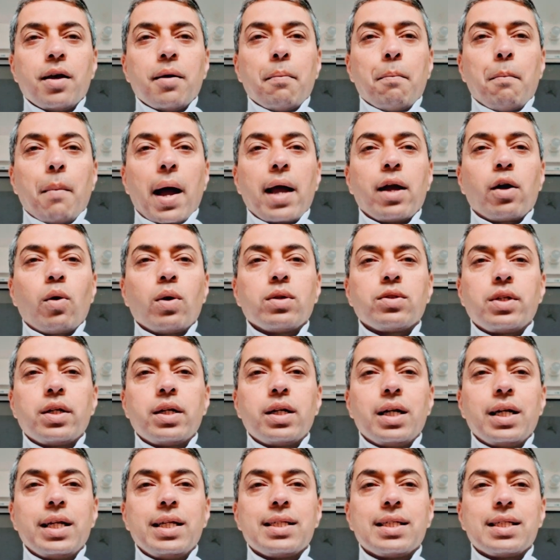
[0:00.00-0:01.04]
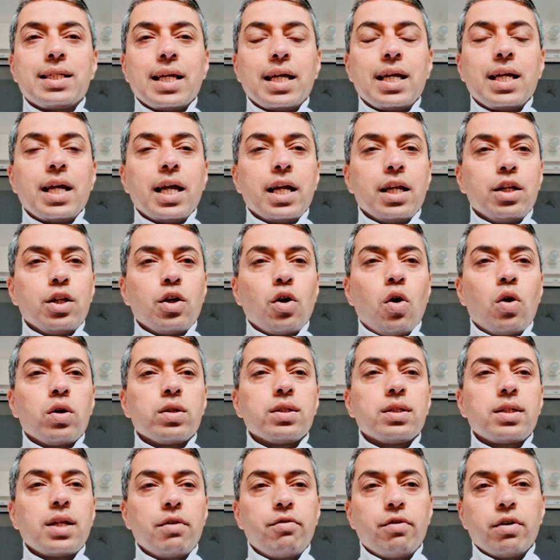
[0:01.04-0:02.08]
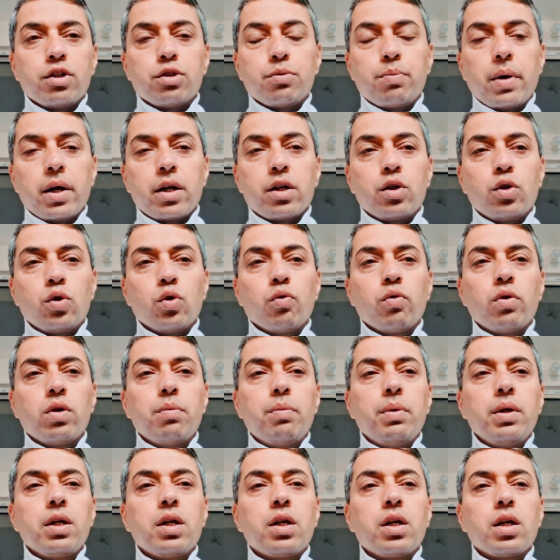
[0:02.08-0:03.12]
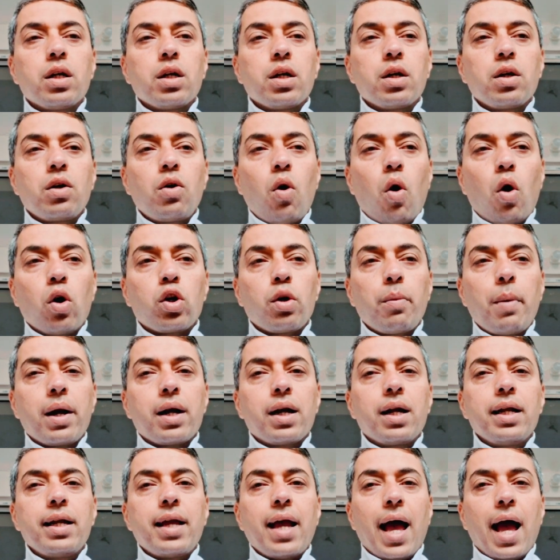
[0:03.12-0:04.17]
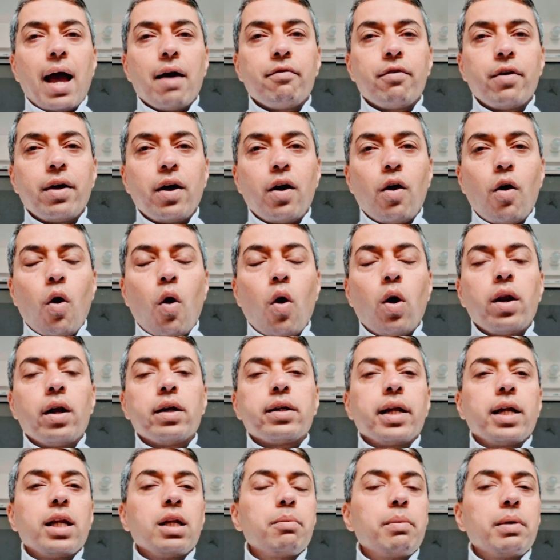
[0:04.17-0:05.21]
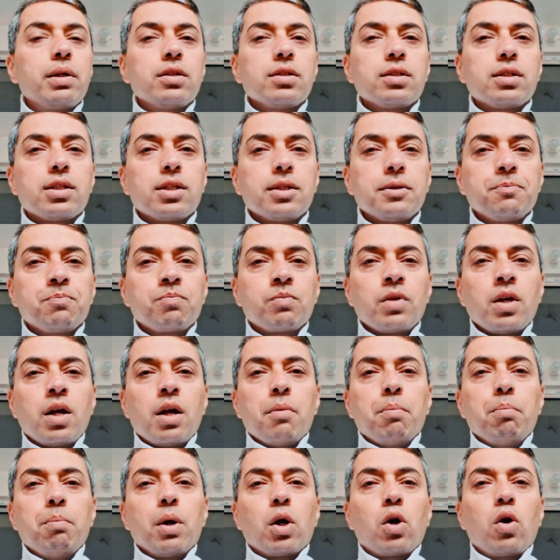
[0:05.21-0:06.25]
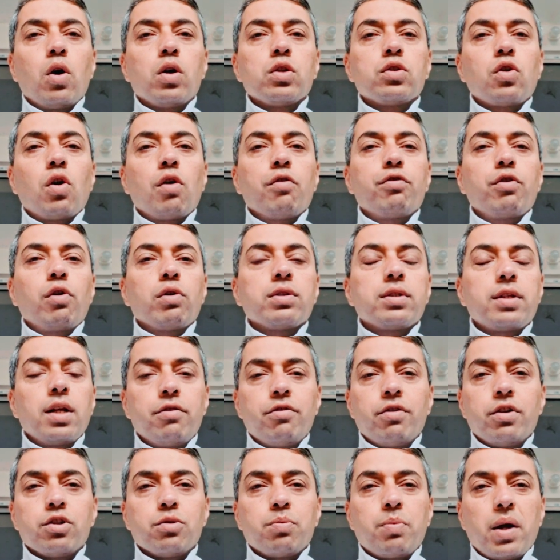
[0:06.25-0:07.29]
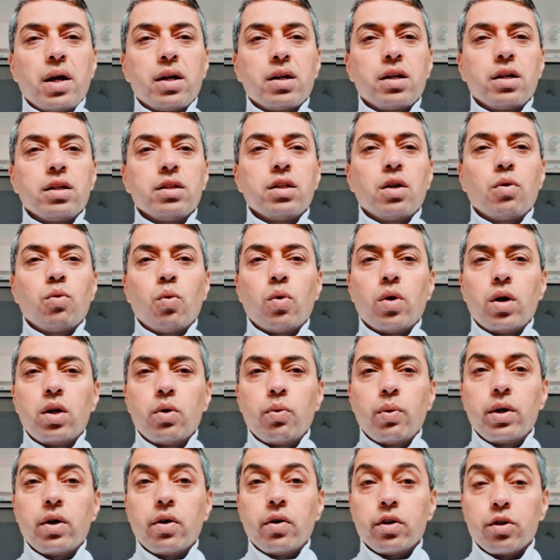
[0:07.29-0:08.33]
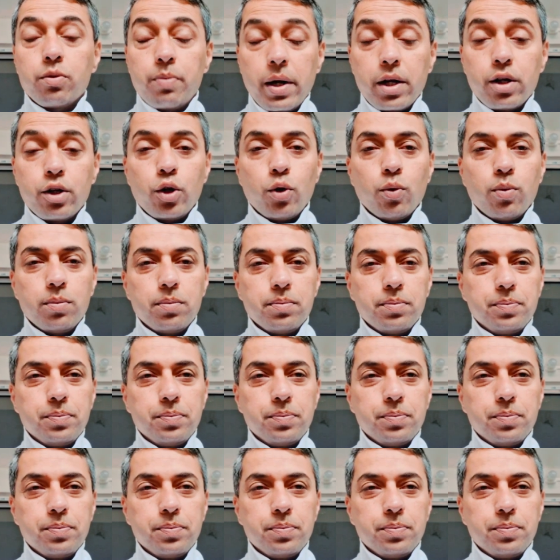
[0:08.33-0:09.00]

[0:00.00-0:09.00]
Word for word: by constantly staying in your self-respect you will be automatically have all attainments because of your self-respect the world will respect you